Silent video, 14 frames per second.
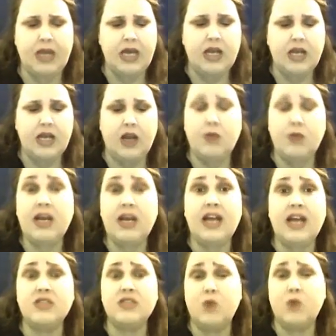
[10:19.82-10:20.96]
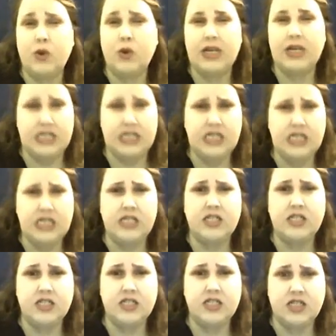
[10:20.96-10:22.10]
Now, you might ask, what do I need to
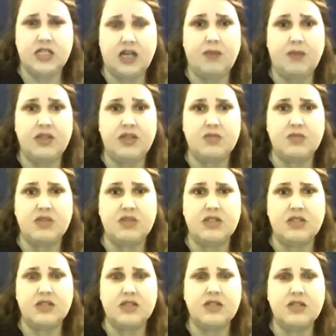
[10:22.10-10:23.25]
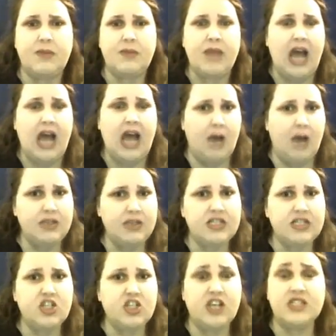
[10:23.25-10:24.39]
set up this business? I would
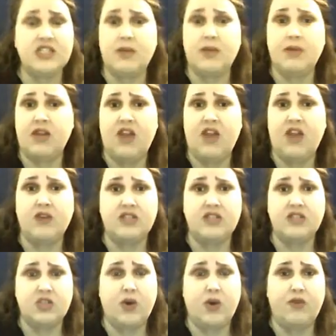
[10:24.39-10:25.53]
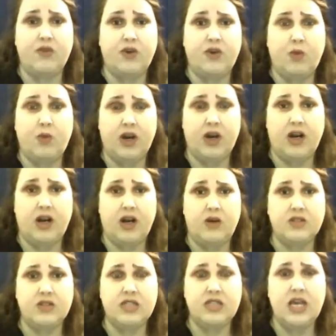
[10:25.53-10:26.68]
suggest about 1,000 square foot
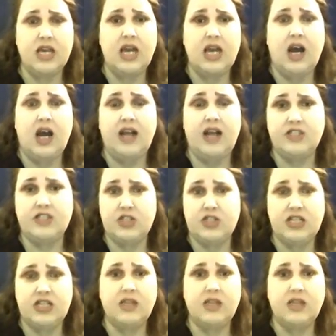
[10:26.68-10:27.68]
warehouse. As you see in the